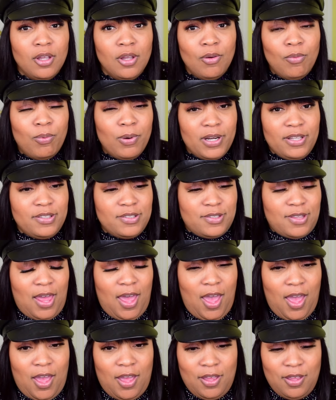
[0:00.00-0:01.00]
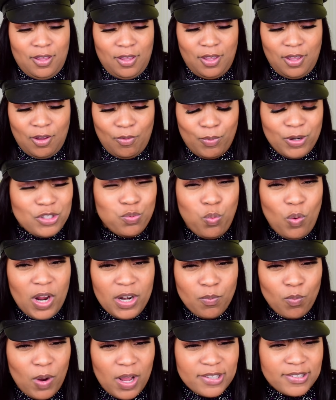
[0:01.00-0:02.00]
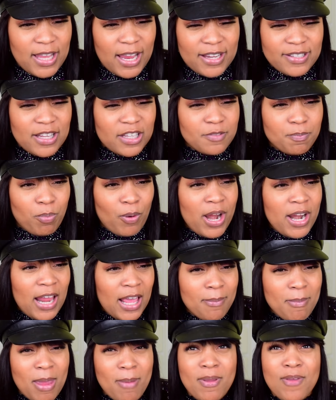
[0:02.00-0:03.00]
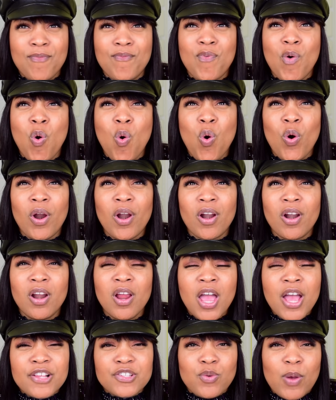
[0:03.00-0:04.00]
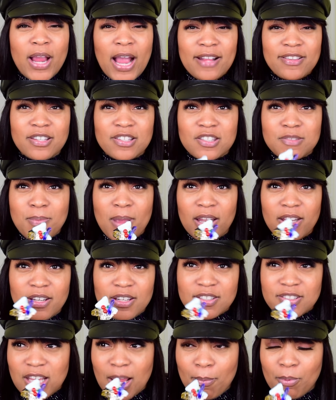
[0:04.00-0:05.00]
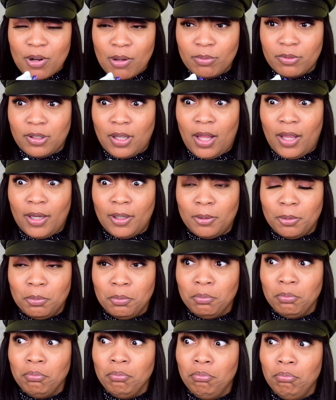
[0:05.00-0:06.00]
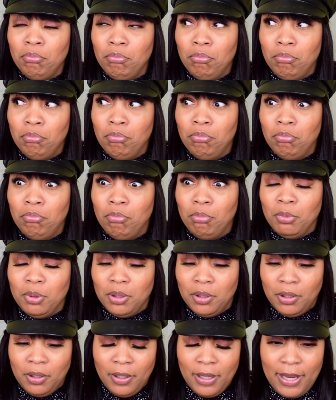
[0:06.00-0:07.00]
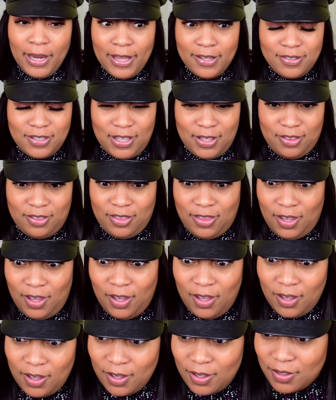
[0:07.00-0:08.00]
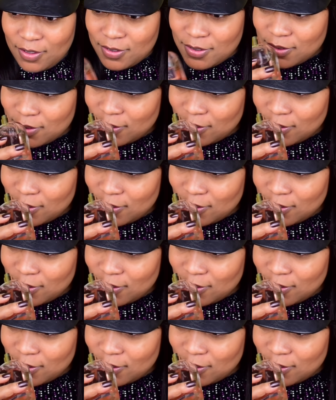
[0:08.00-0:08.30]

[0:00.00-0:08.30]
what is that? Which one was that? Because I sprayed like maybe 4. So I got the smell and the sample. I was like, is it this?